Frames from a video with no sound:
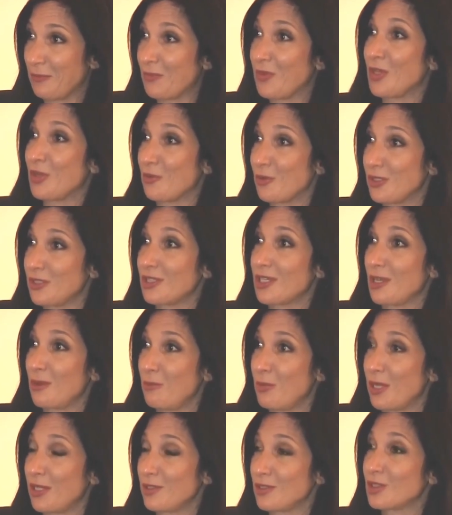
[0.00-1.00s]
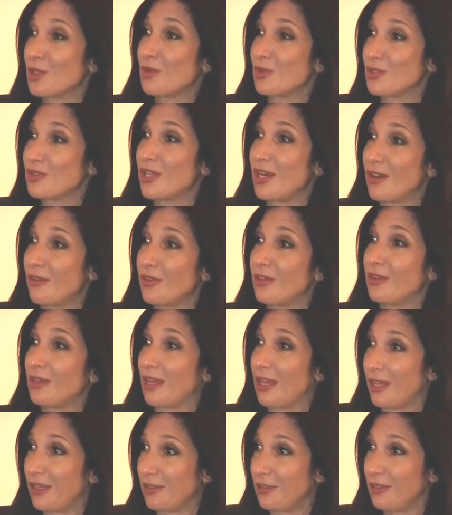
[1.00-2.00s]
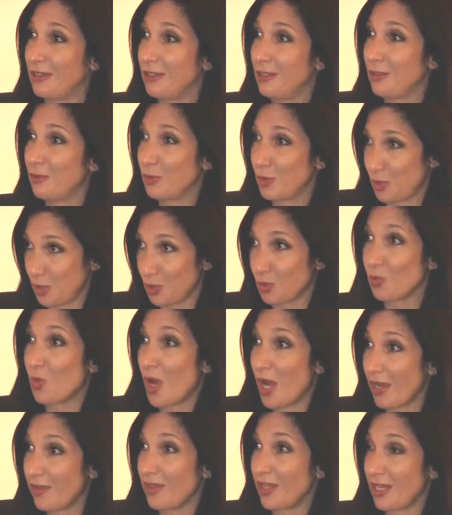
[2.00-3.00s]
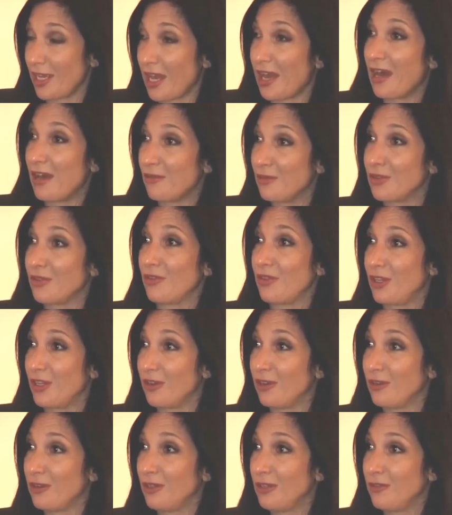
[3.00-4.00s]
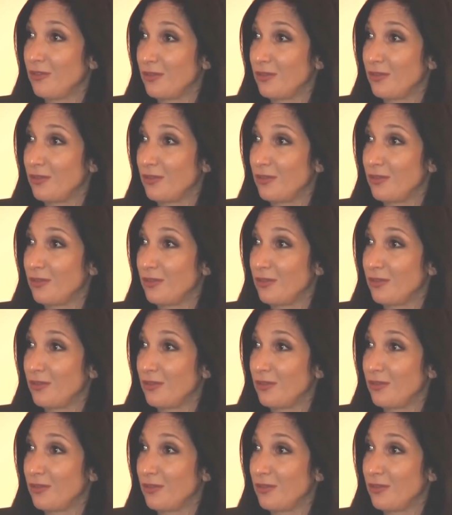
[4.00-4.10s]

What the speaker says: their risky bets go south again, which is why they have it there,